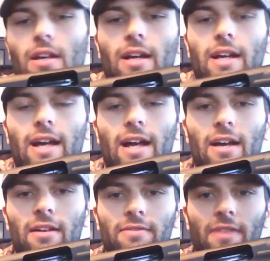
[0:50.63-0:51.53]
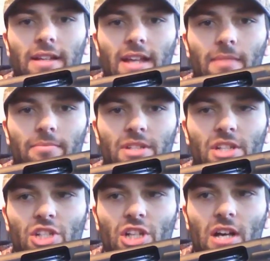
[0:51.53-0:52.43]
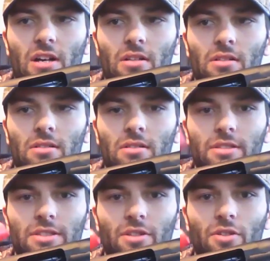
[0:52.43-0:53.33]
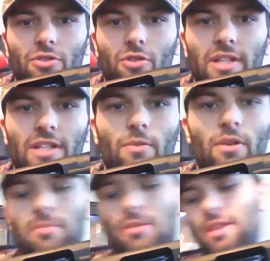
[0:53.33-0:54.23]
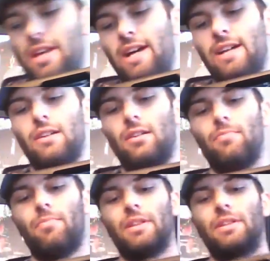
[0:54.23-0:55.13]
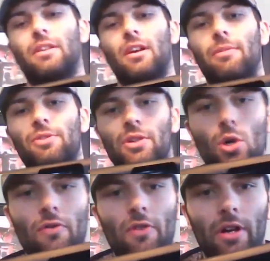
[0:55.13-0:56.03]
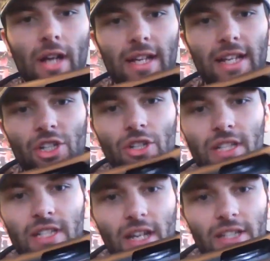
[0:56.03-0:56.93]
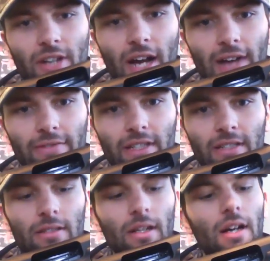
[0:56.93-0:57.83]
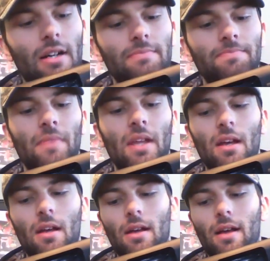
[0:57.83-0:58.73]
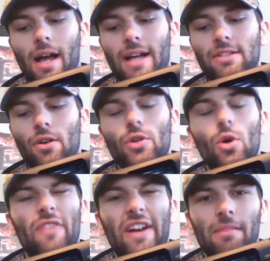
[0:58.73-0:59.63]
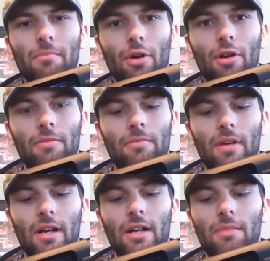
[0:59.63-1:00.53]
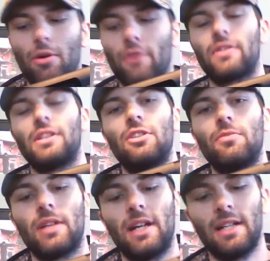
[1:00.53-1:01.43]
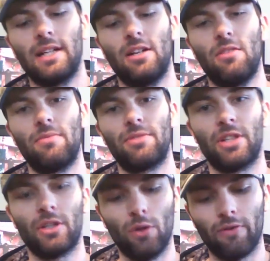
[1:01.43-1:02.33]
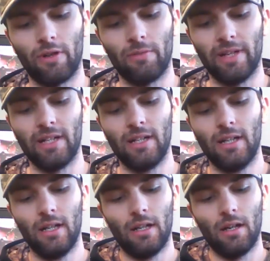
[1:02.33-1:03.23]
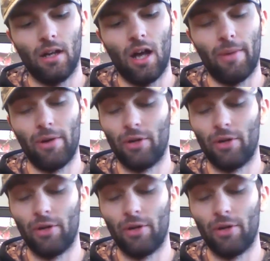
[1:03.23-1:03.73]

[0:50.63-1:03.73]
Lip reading: I have an empty shell, so no need to worry about that. But I just want to go over an issue these guns are having. I don't know if I can perfectly duplicate it now. I'm just going to go over it a bit. I know